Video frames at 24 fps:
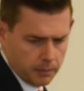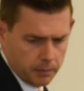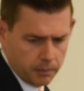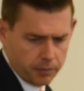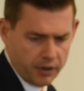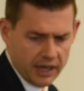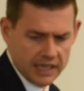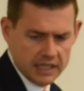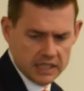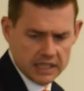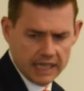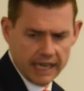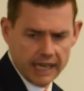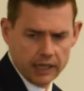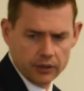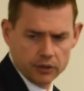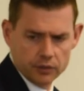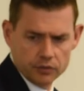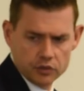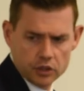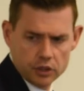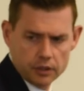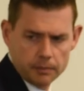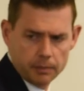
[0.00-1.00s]
breakdown
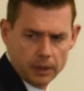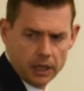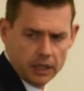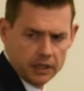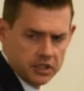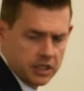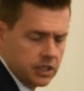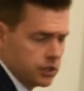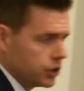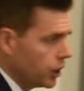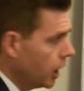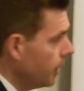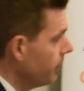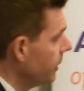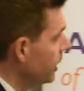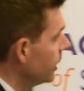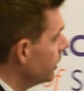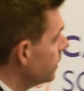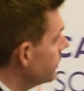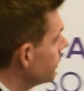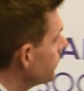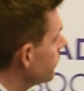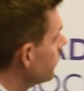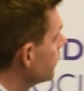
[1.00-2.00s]
of two-party
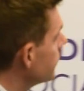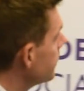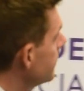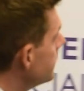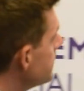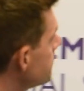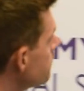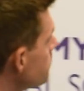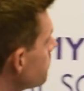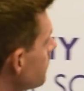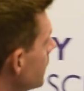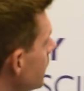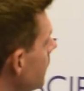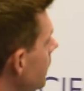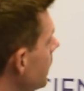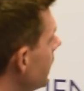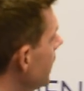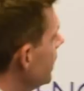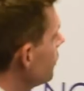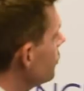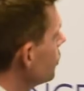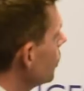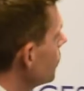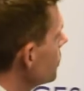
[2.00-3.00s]
dominance.
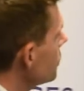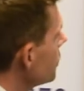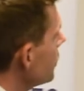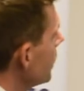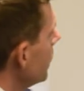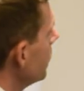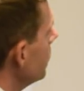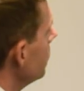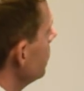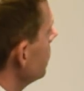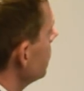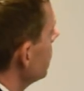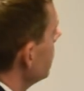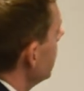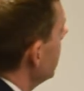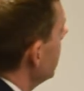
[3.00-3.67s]
It's also